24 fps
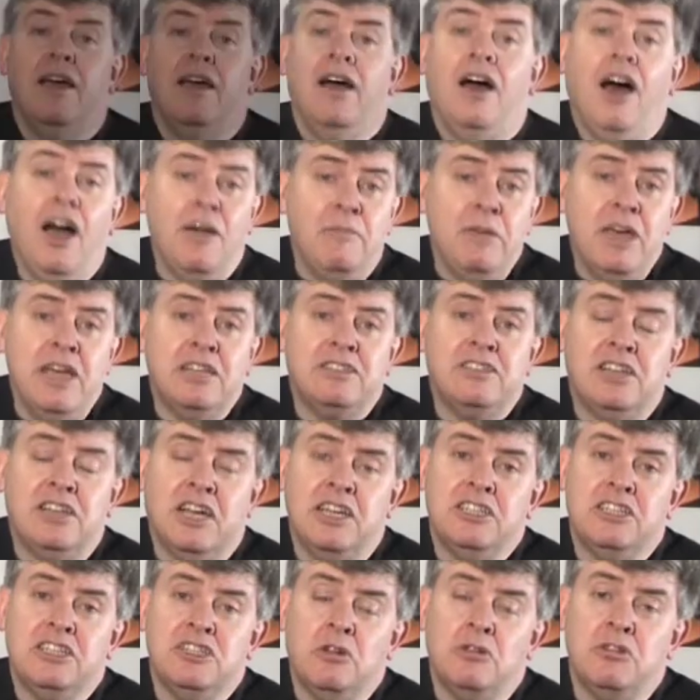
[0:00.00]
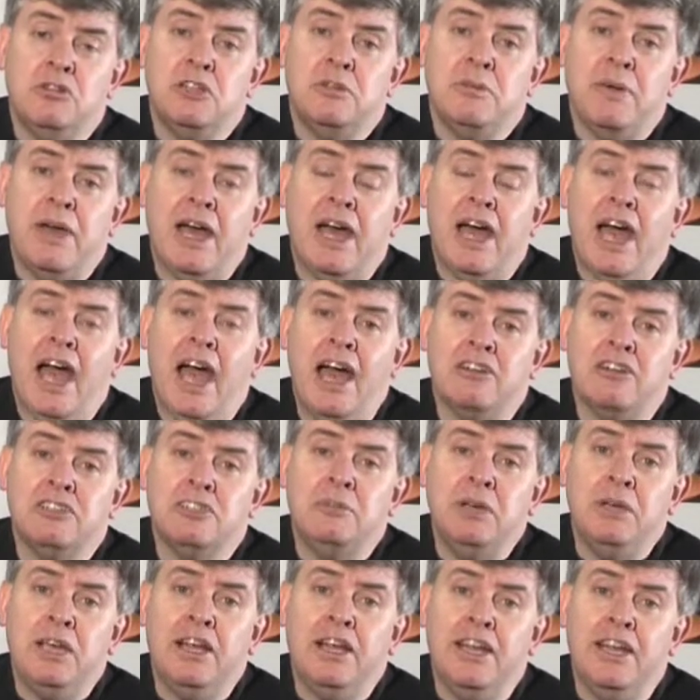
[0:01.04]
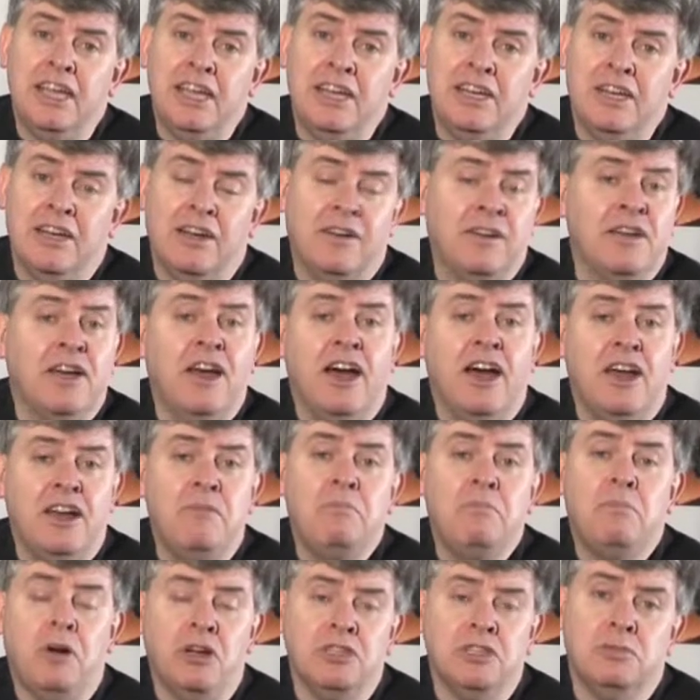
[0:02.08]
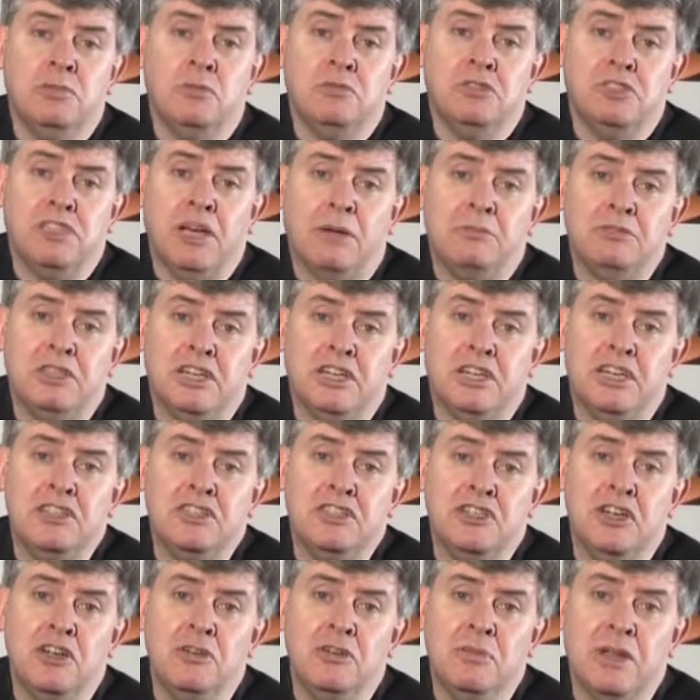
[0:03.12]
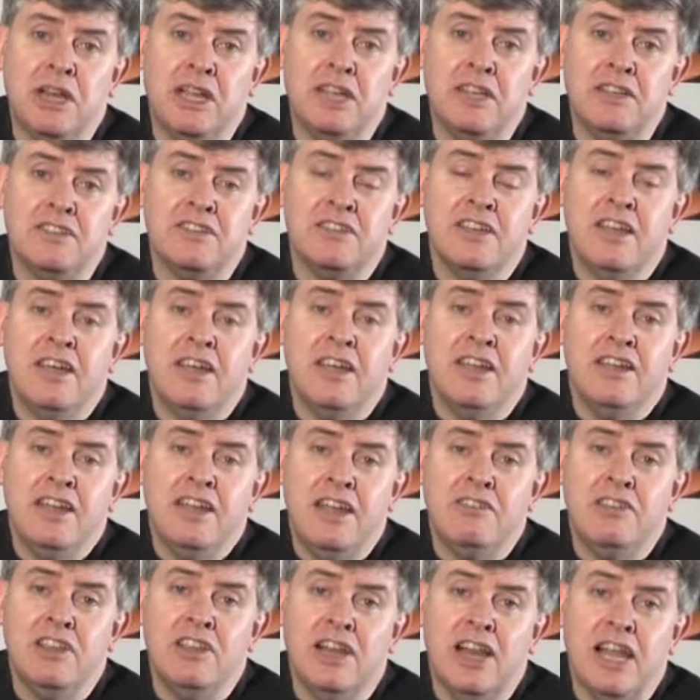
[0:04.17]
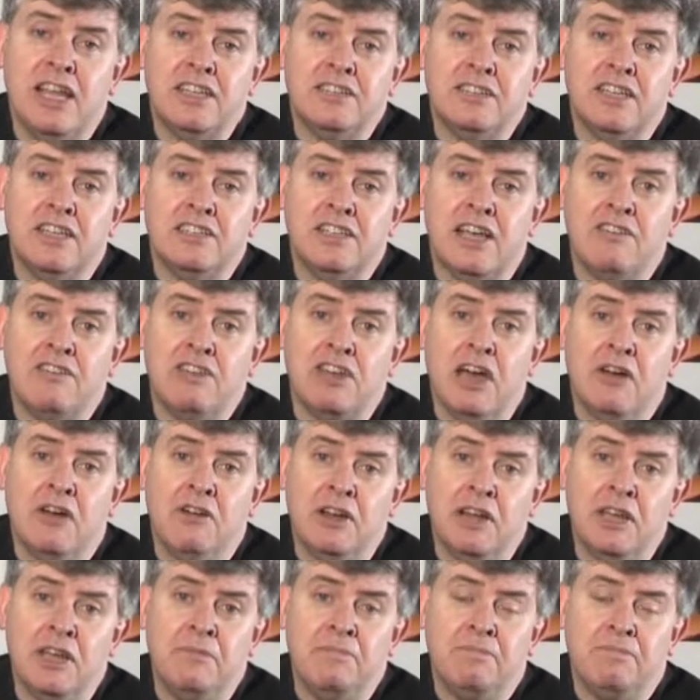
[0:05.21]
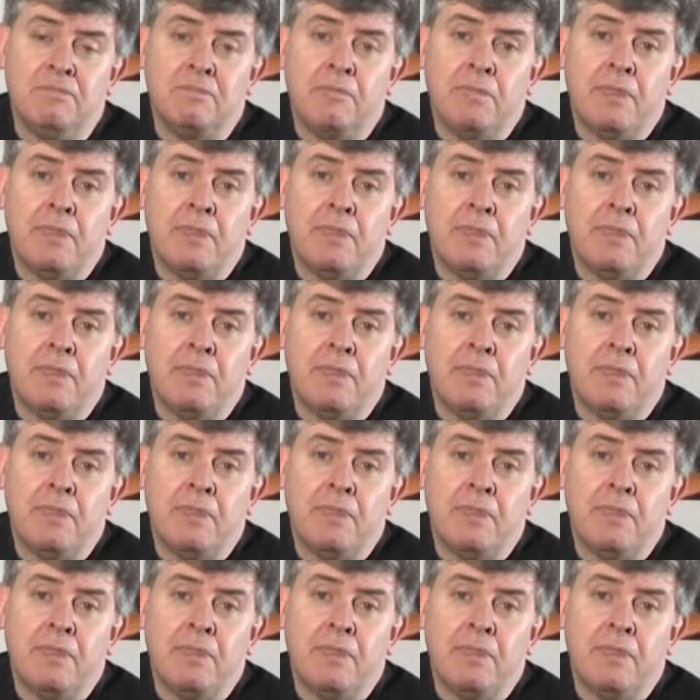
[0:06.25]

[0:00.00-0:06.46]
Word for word: I'm here today to talk to you about how to be a leader, an impossible subject in two minutes. Nevertheless, let's have a go at it.